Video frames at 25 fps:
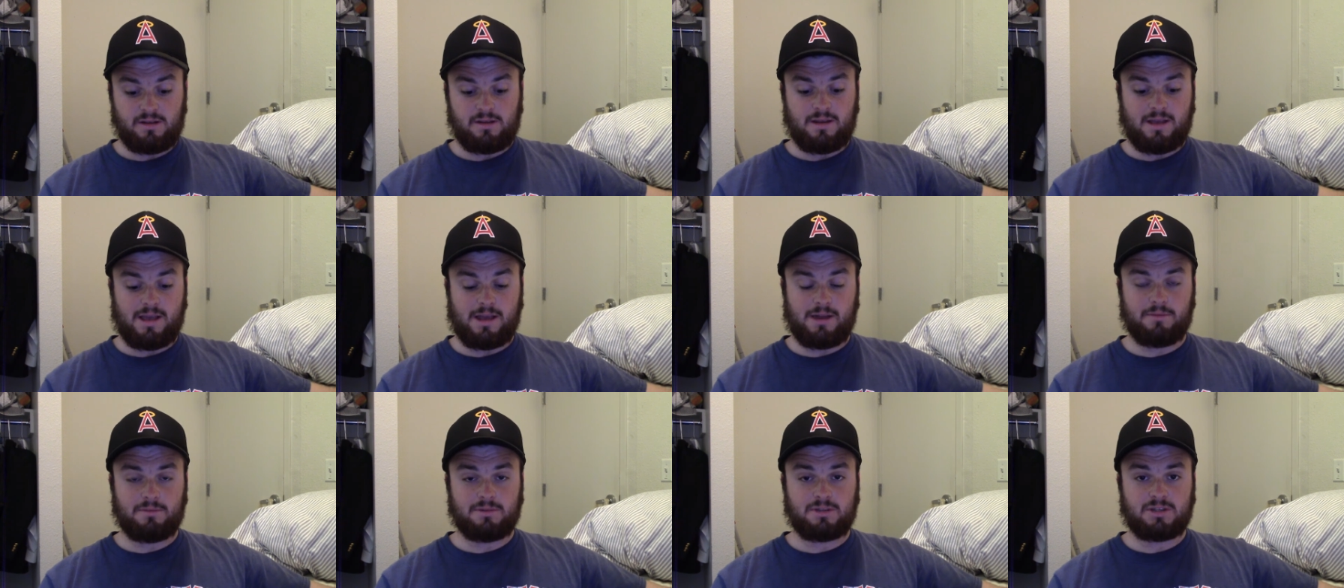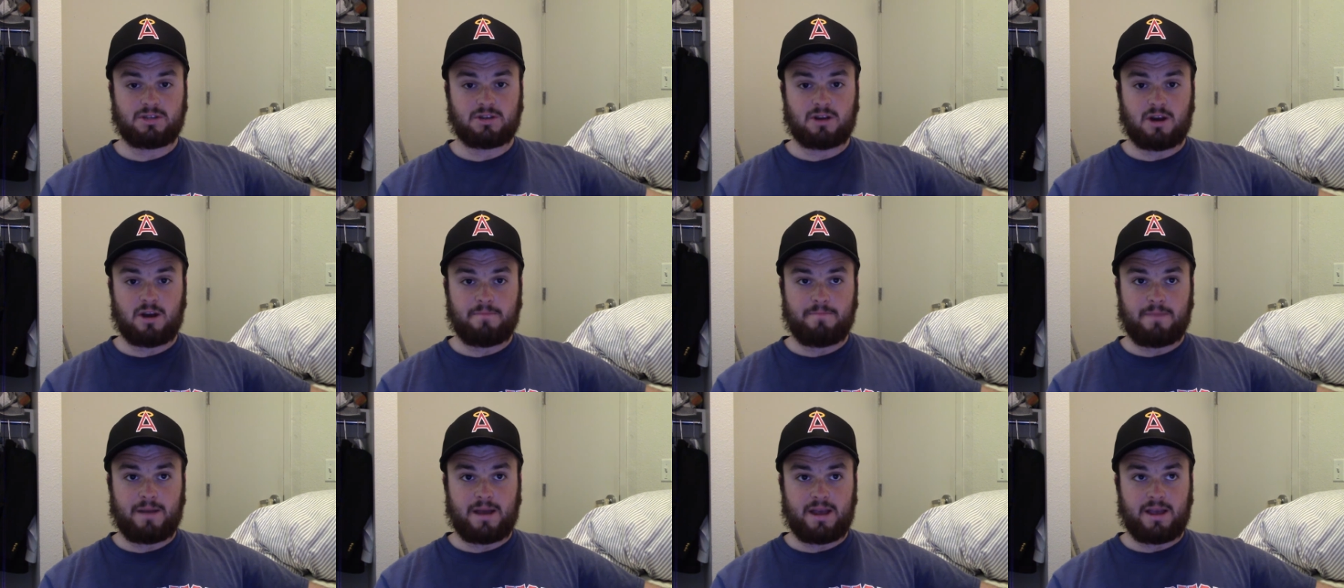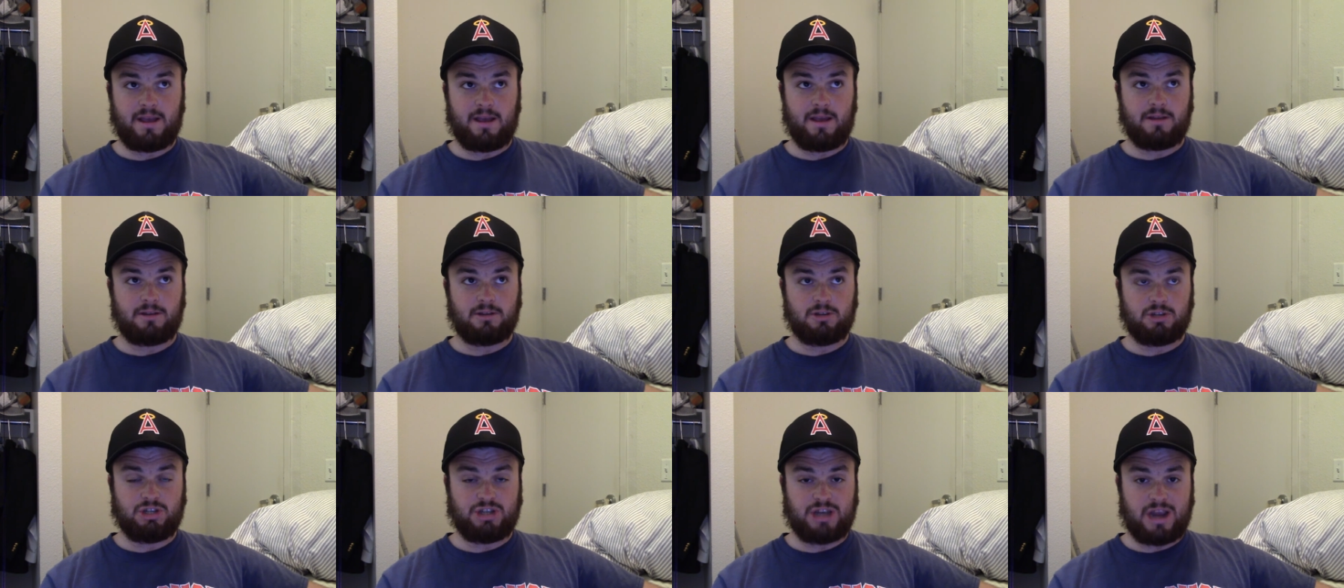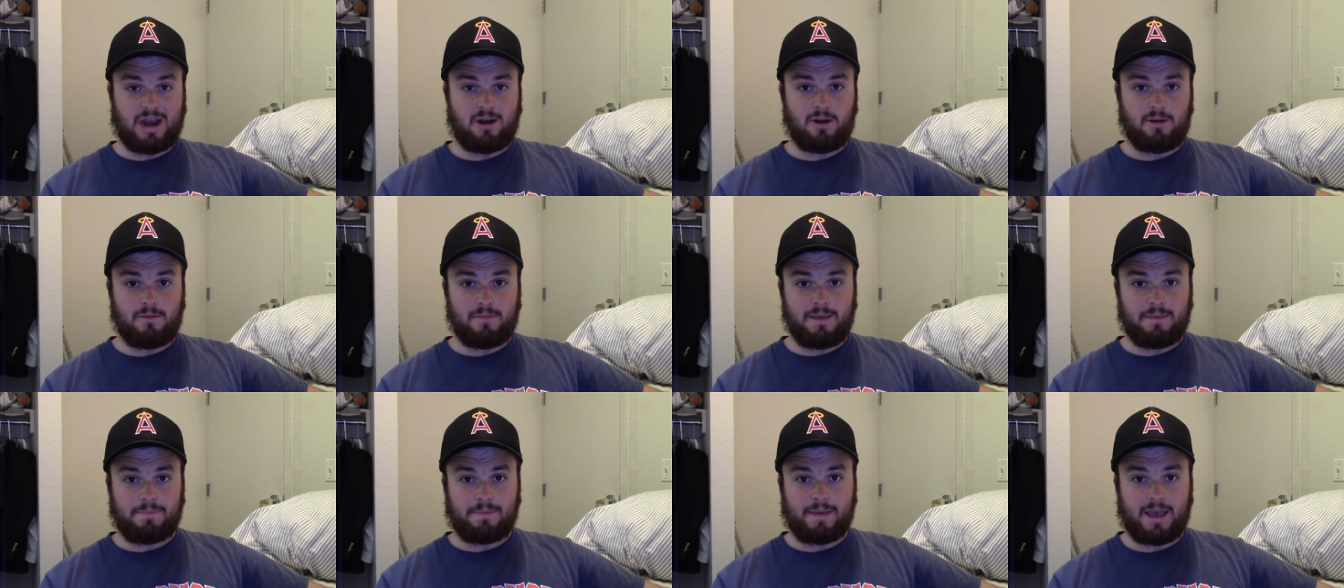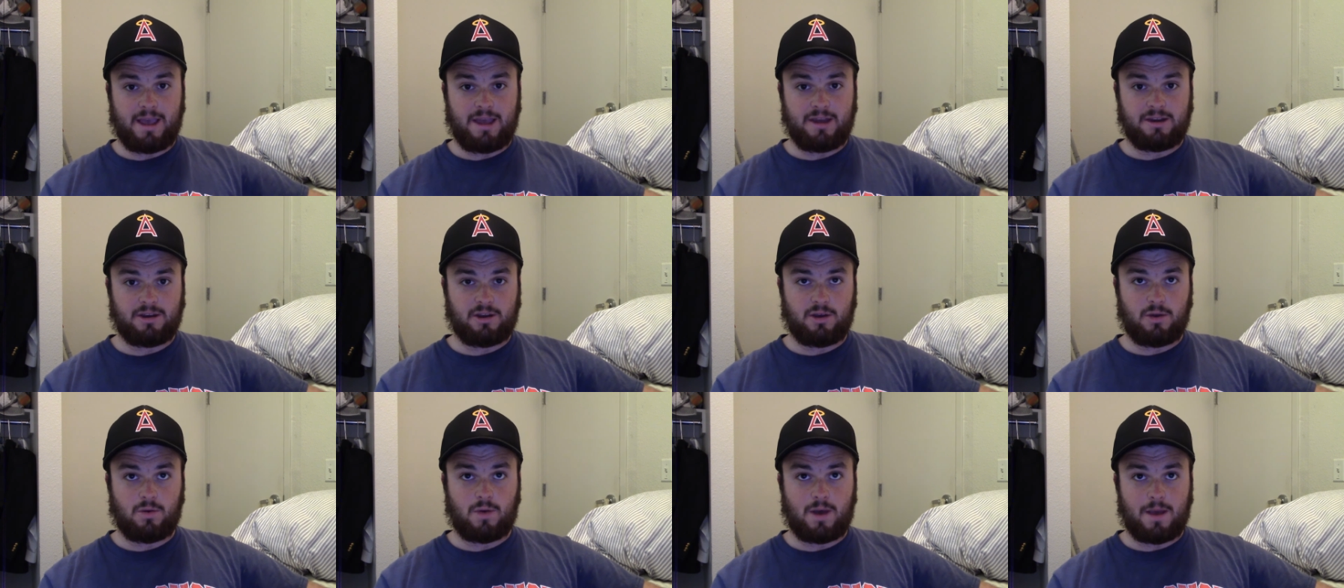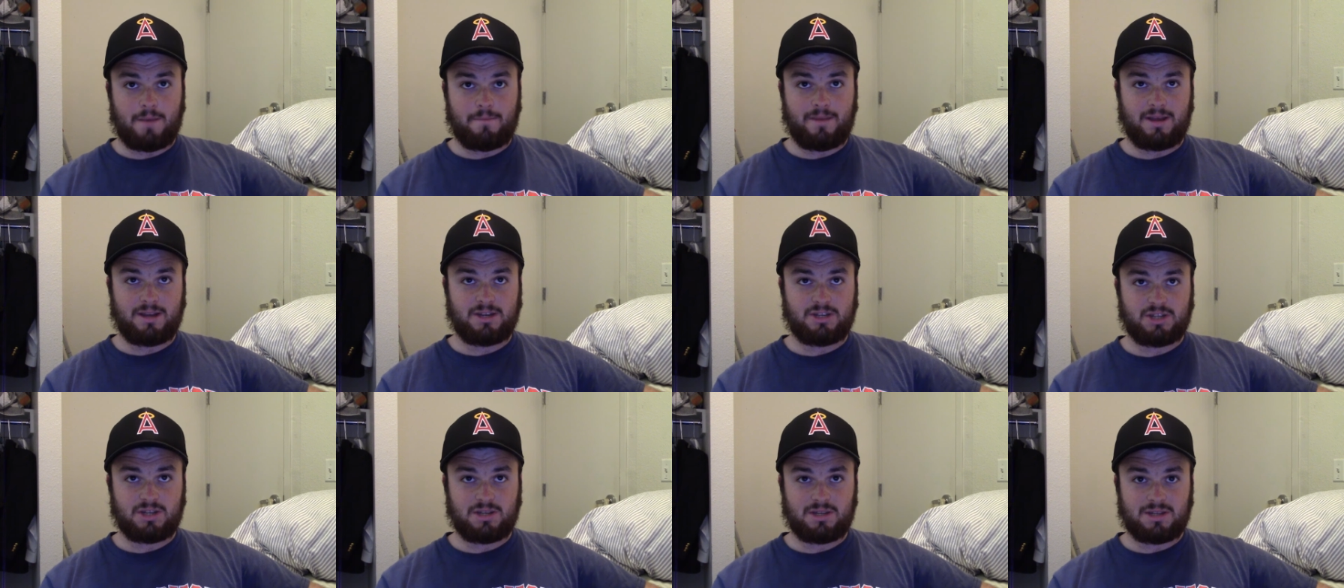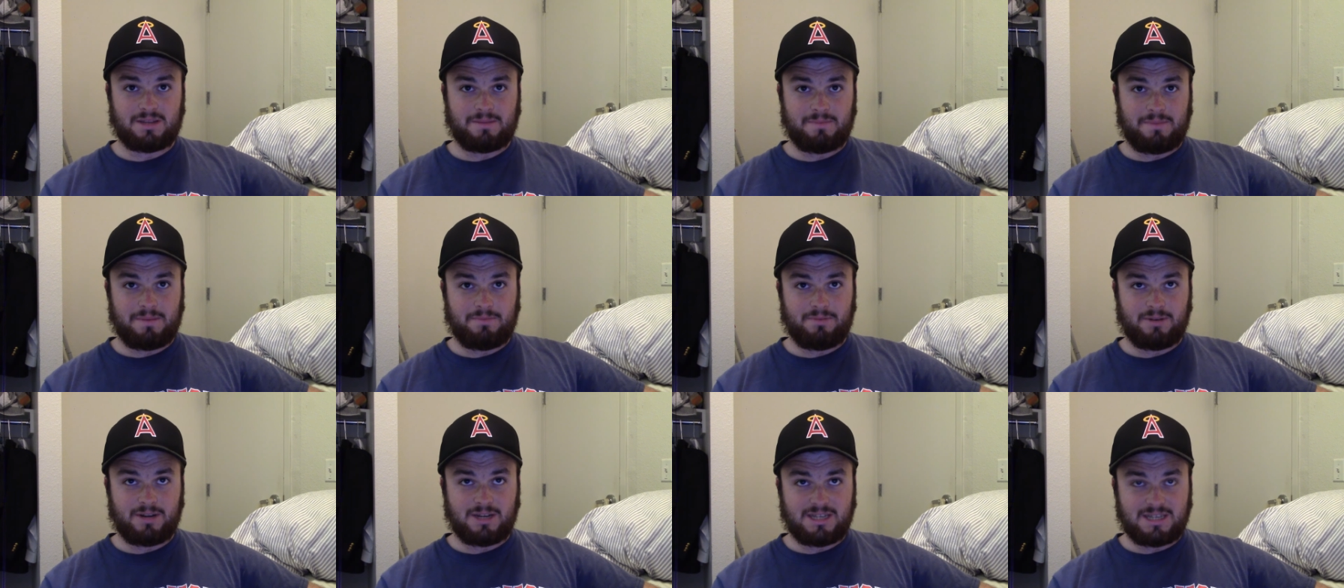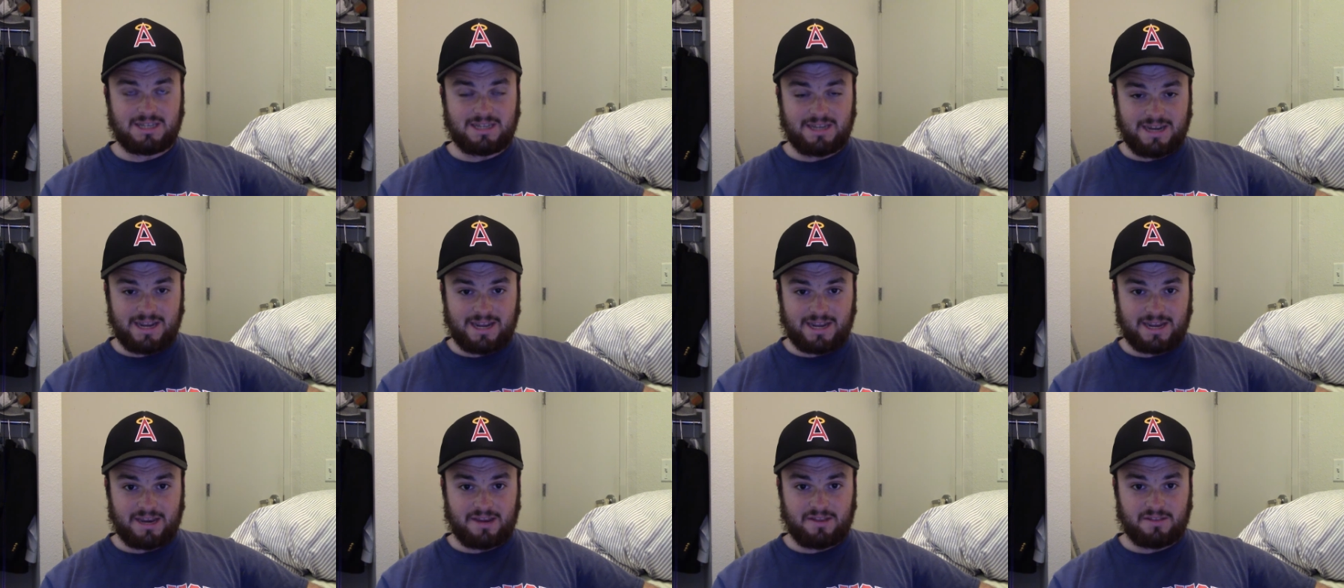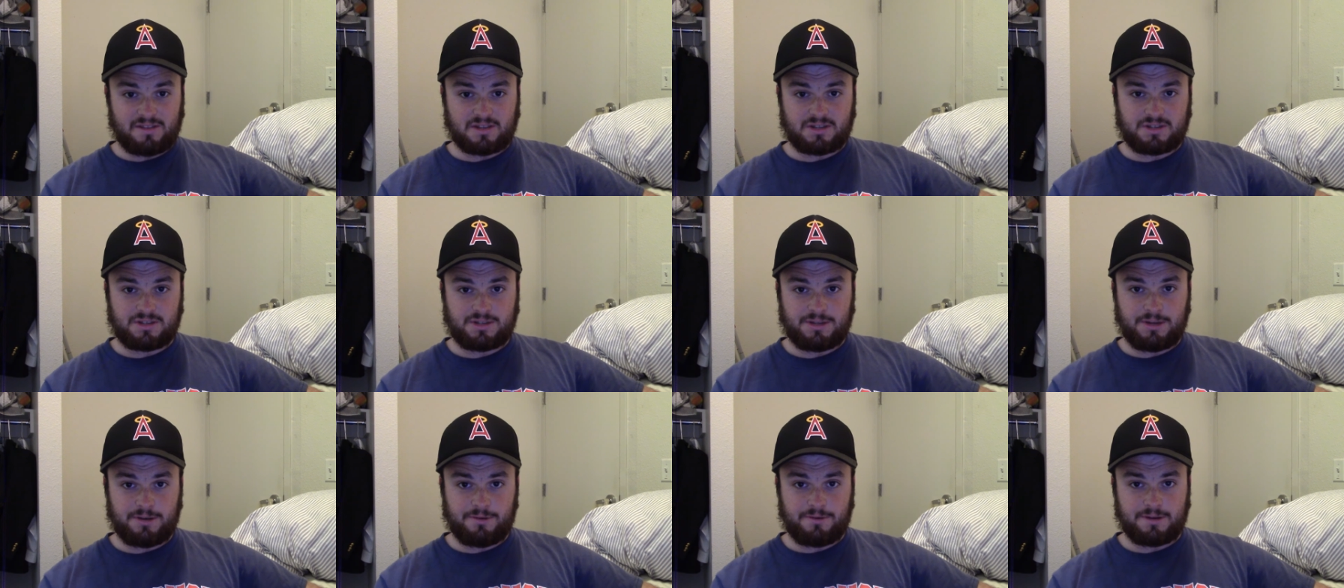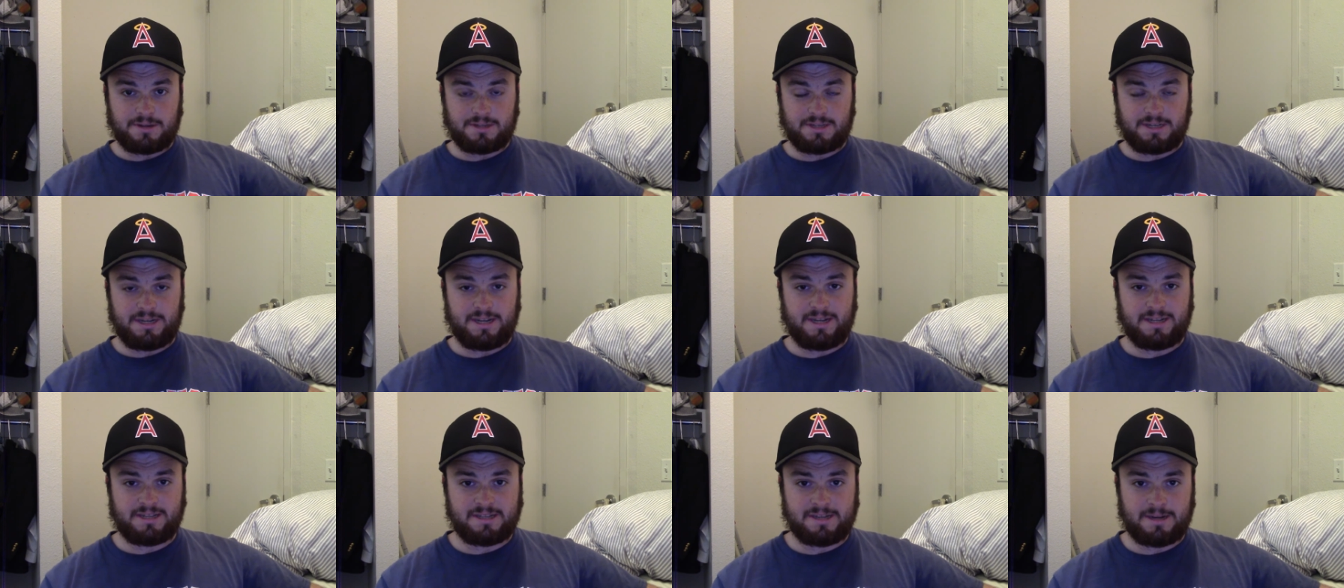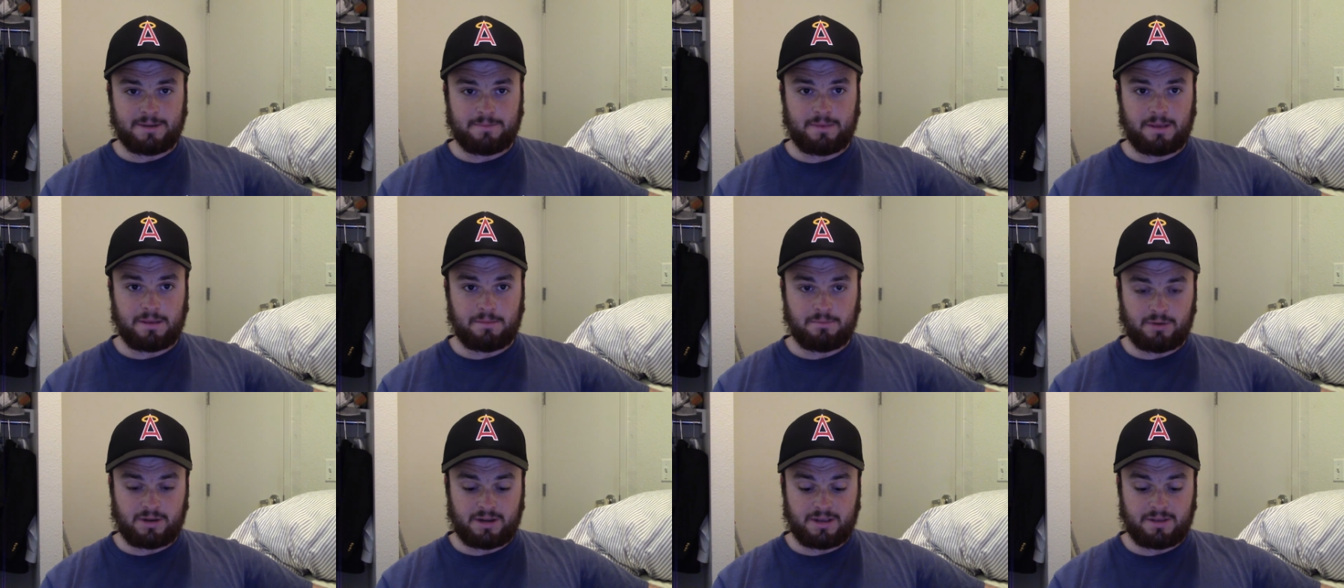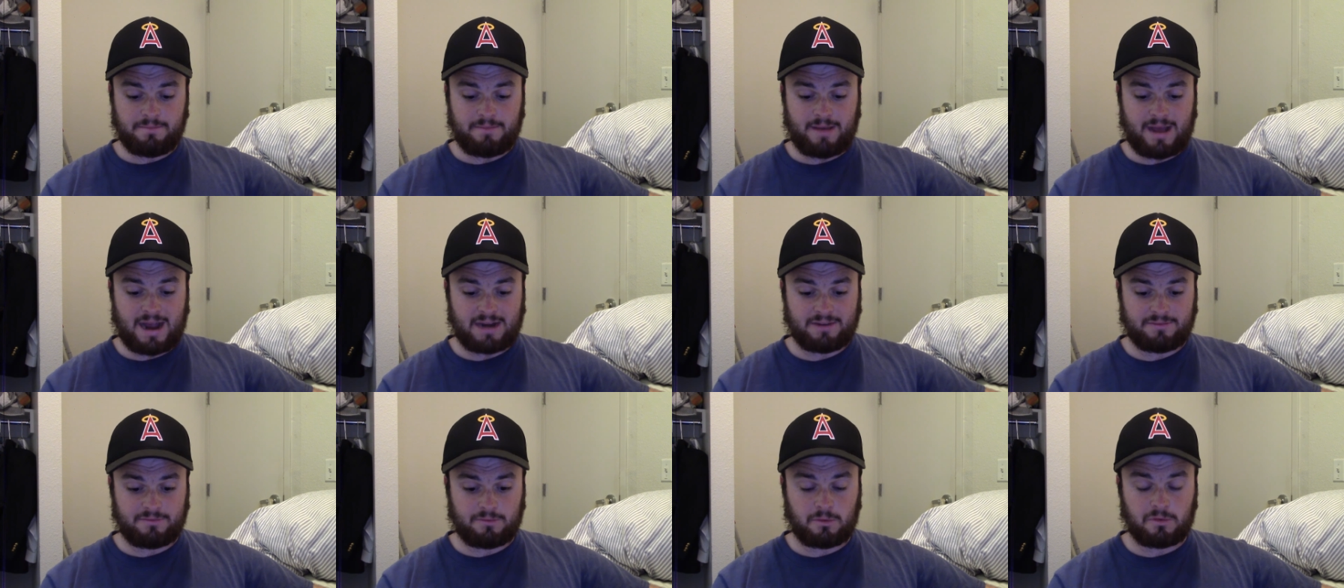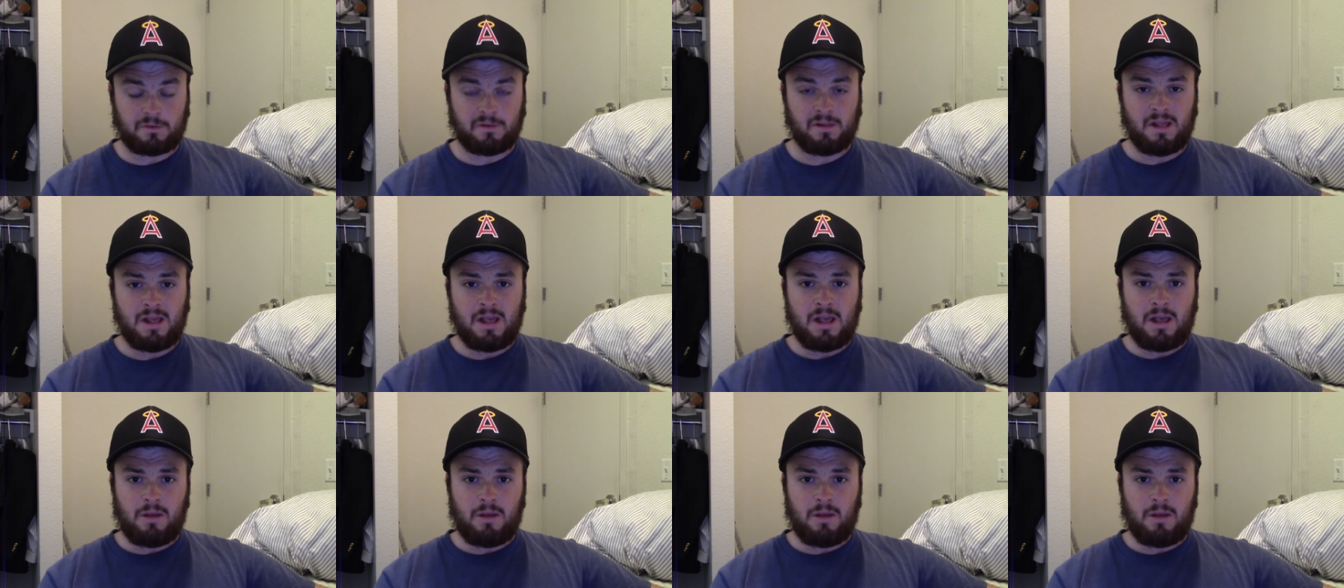And it would start by Jeremy Pena, who I mentioned could be pretty sneaky in this series, and he ended up being pretty impactful,